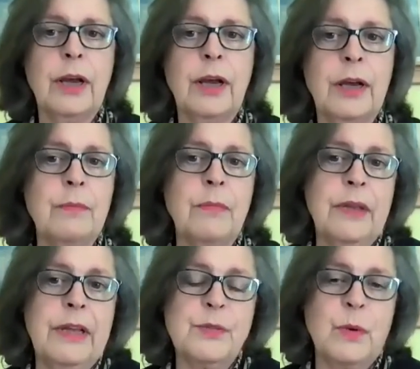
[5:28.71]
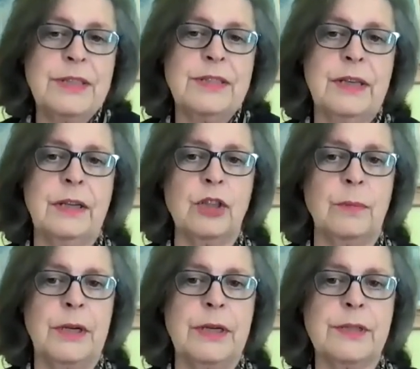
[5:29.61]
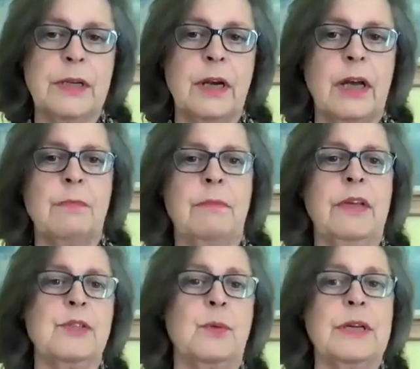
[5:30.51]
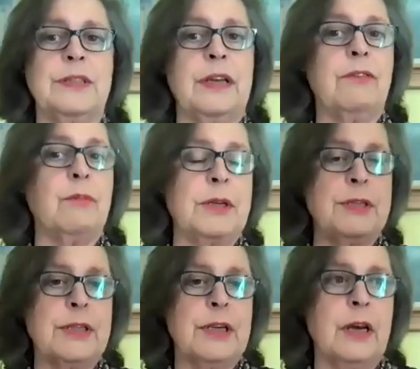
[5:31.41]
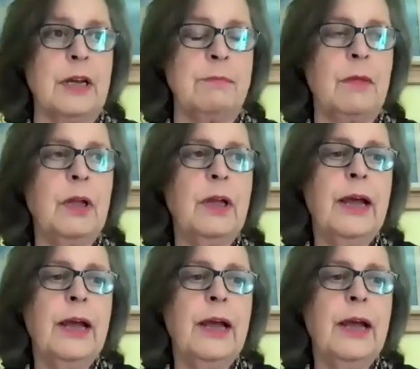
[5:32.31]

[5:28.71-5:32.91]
It's wasting Dominic's time. It's wasting everybody's time.